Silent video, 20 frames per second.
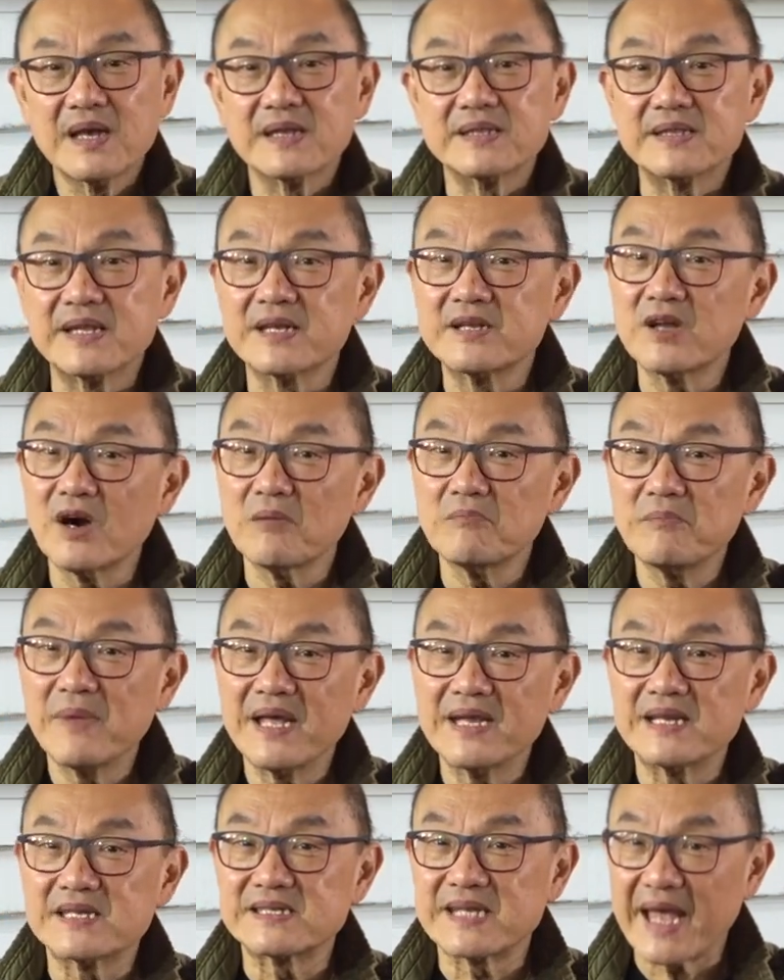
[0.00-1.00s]
They're not
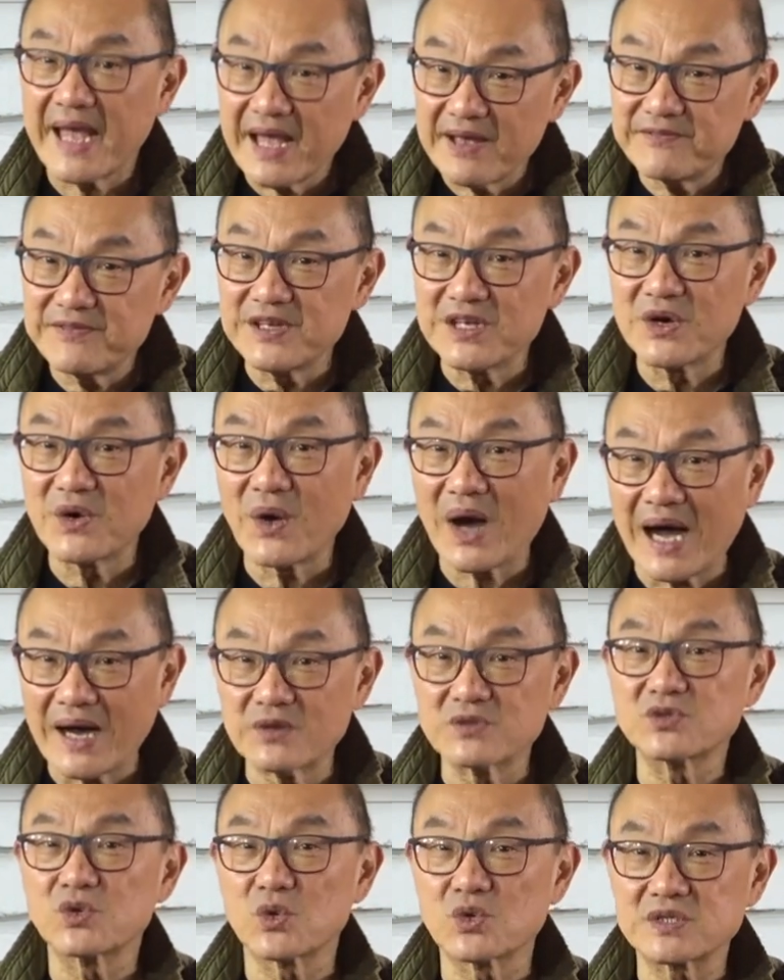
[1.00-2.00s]
made as heavy or
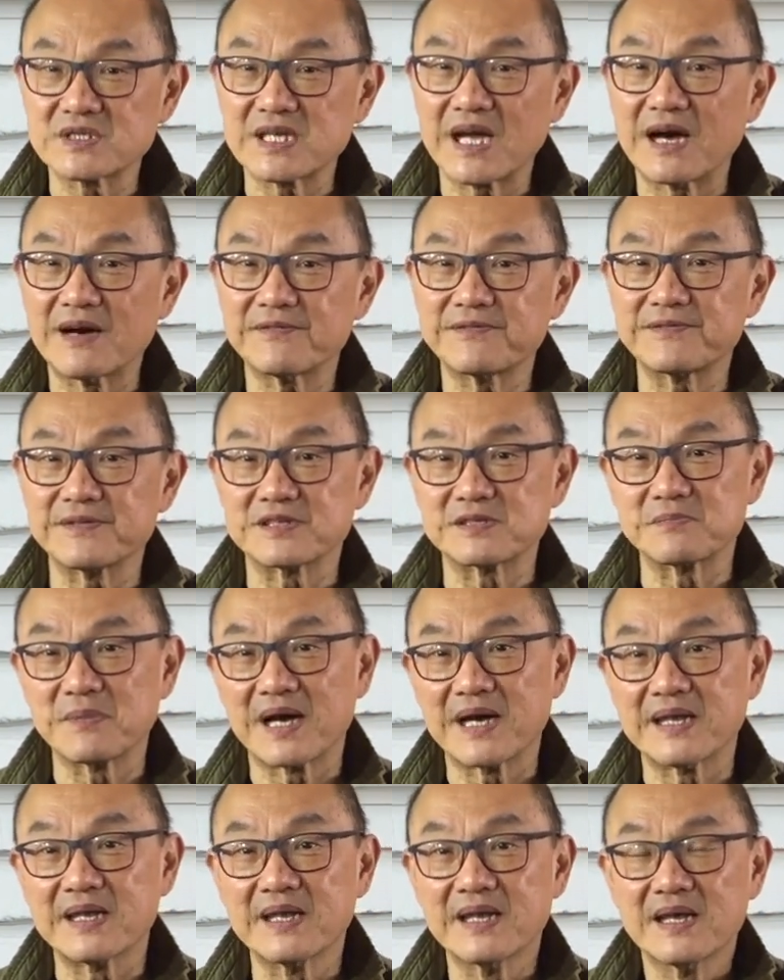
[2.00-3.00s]
outdoor tough as
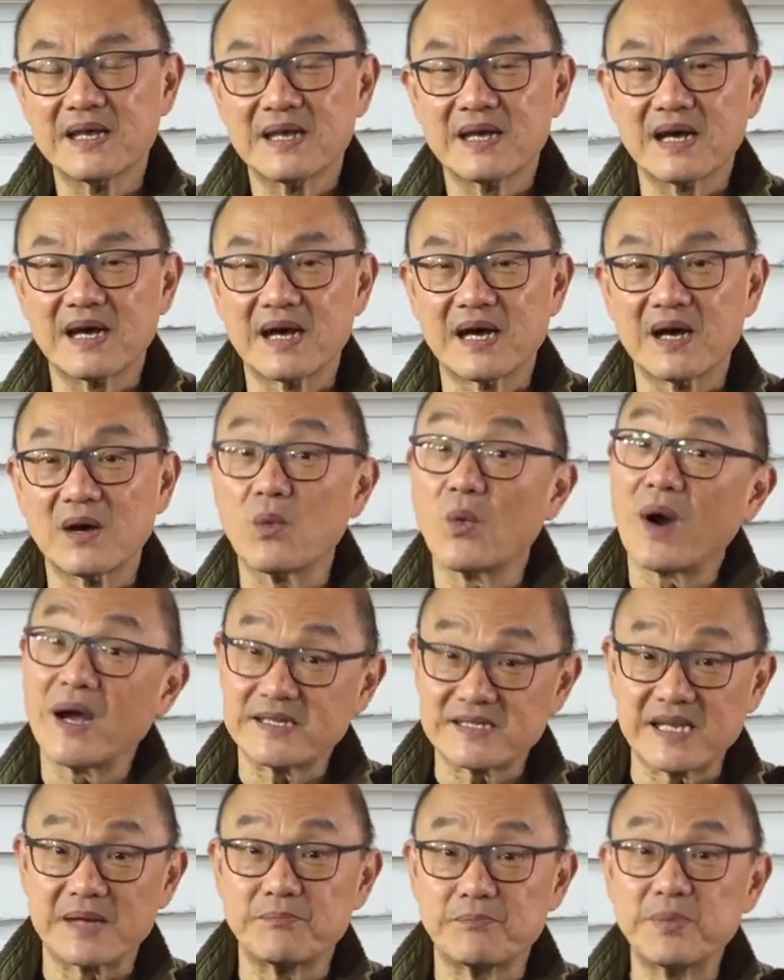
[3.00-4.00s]
my
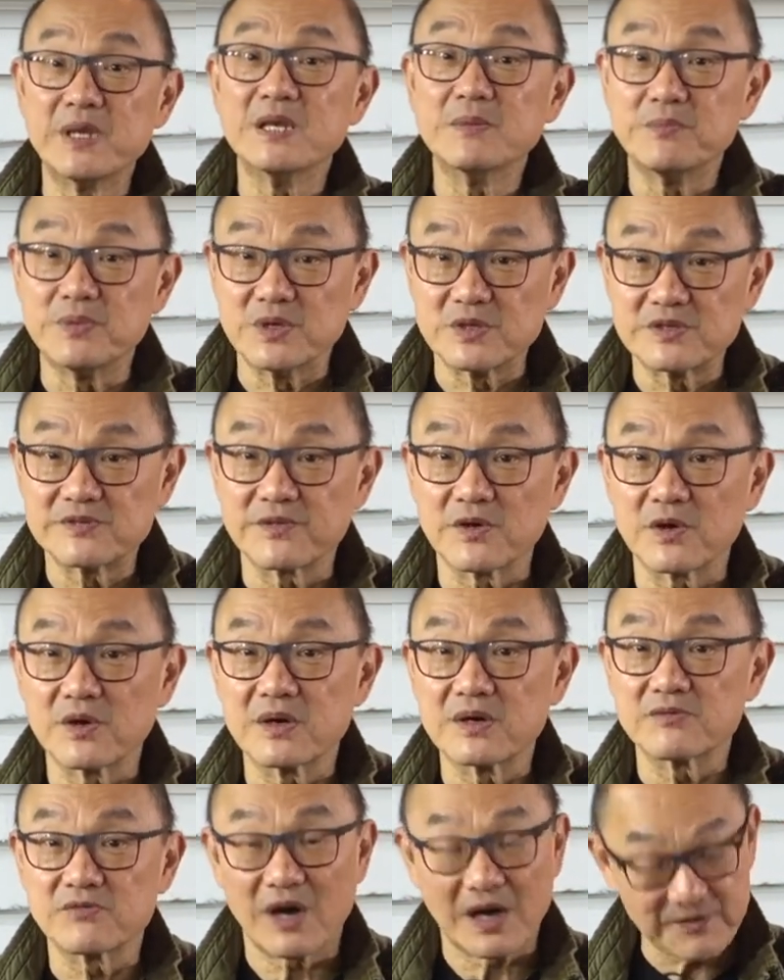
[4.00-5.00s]
White's MP boots
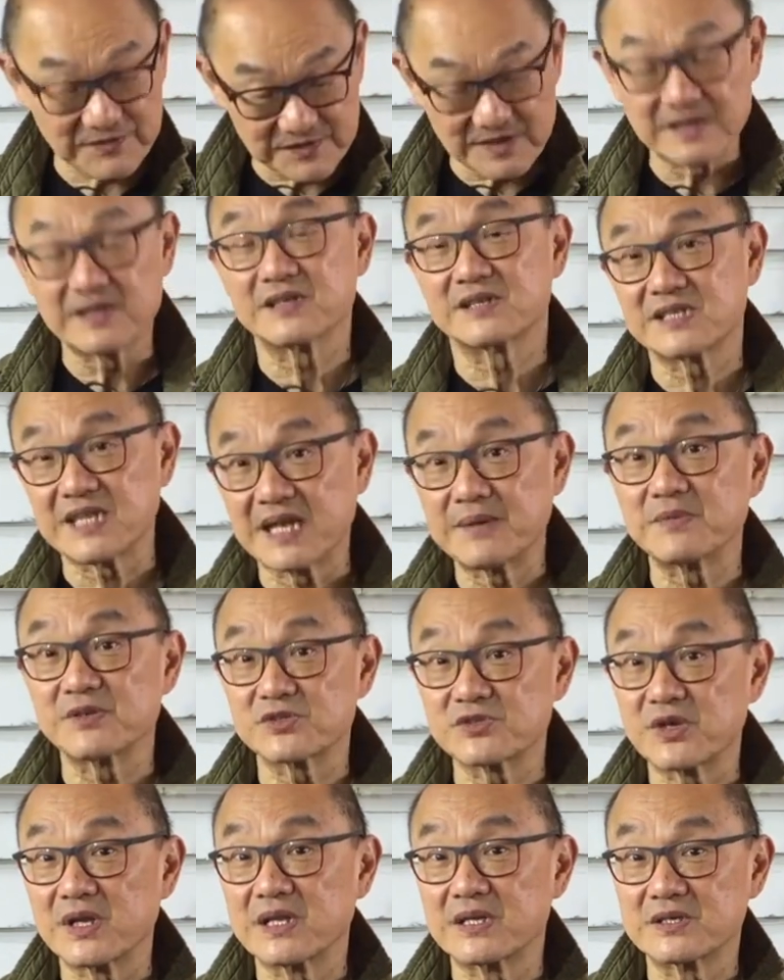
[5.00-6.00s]
for roughly the same
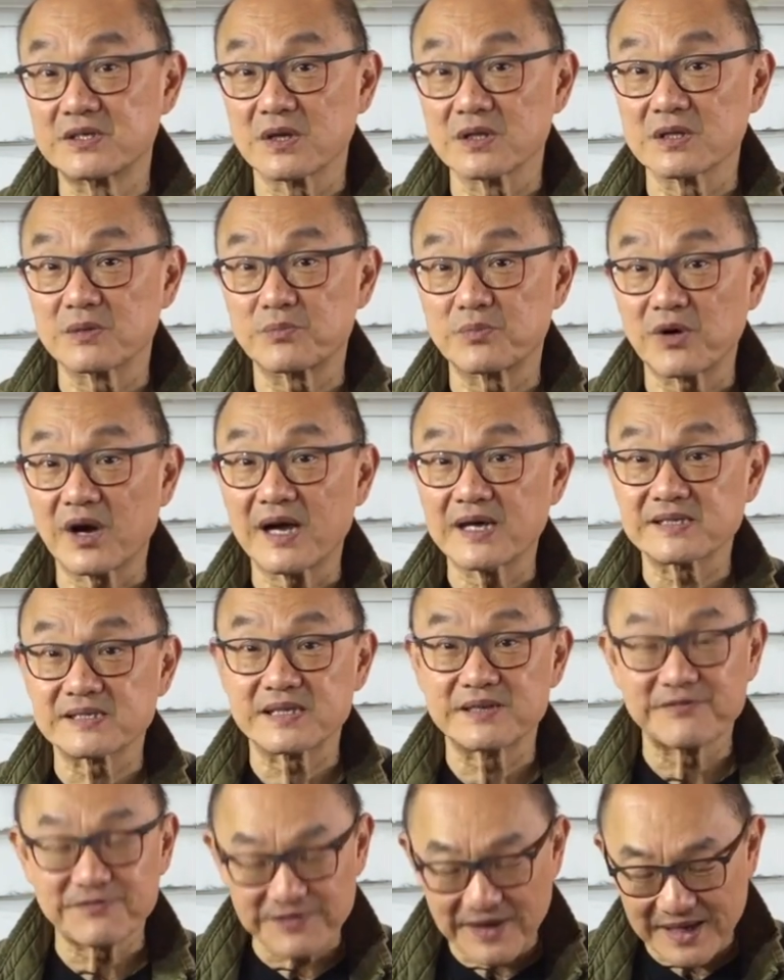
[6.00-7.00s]
Australian dollar price.
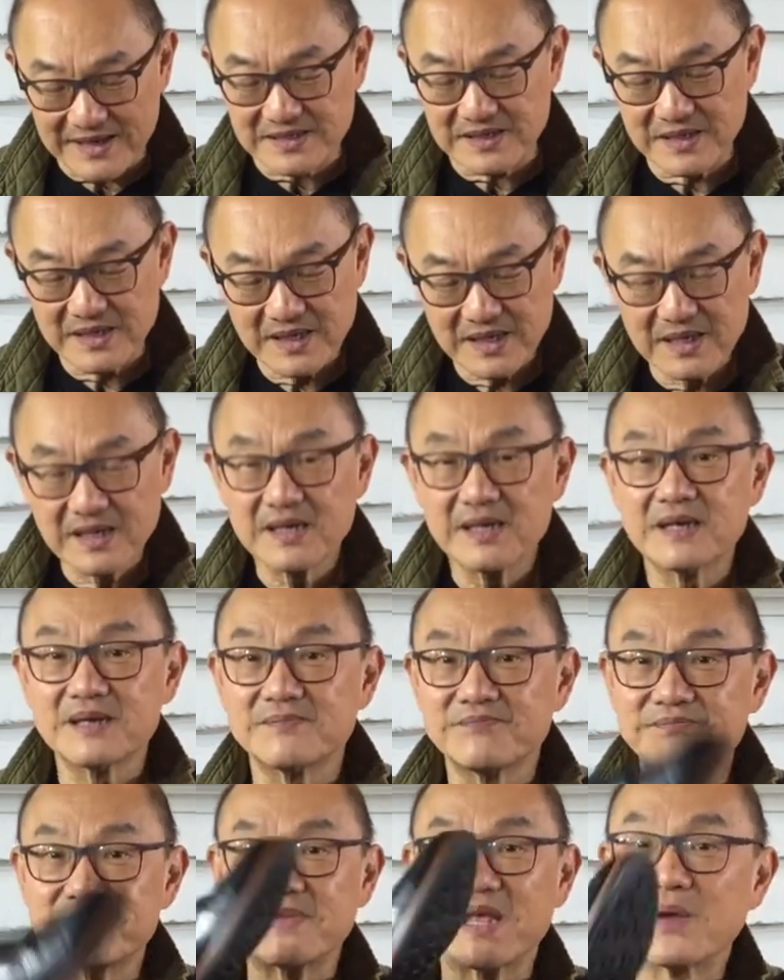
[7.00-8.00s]
In fact,
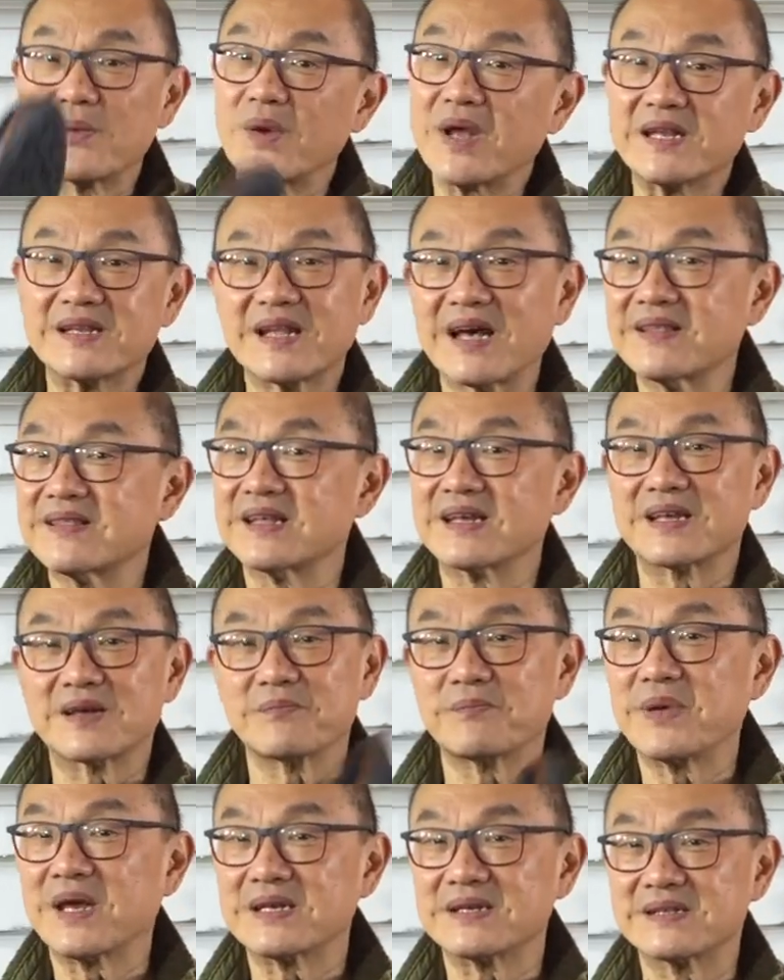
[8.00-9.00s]
they weigh nothing
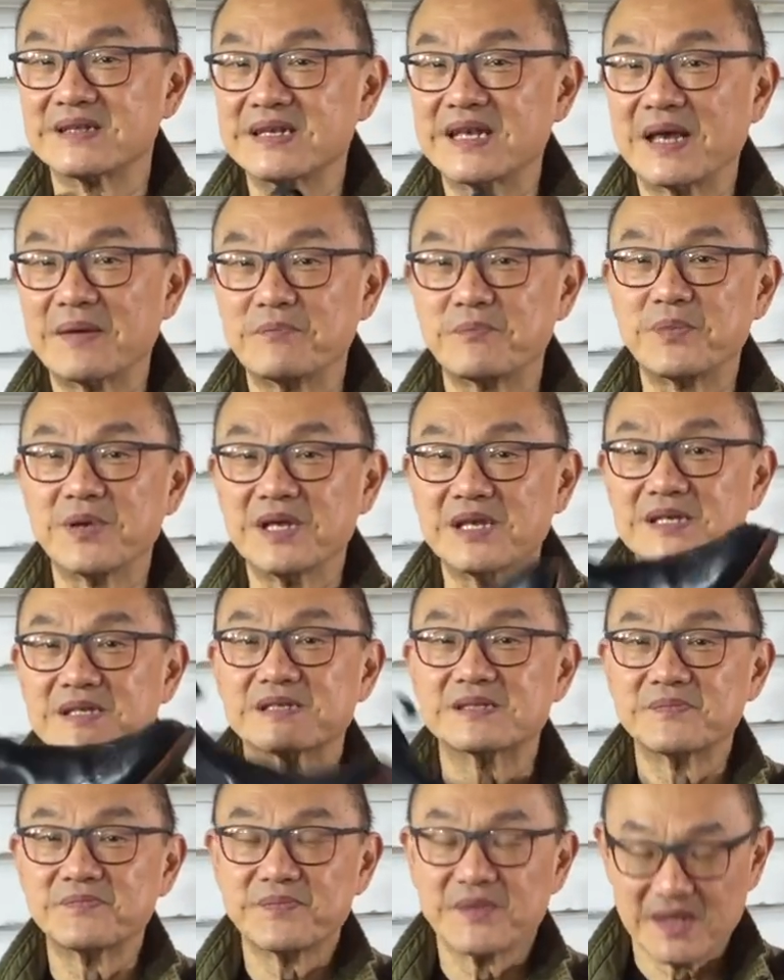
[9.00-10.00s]
compared to the MPs,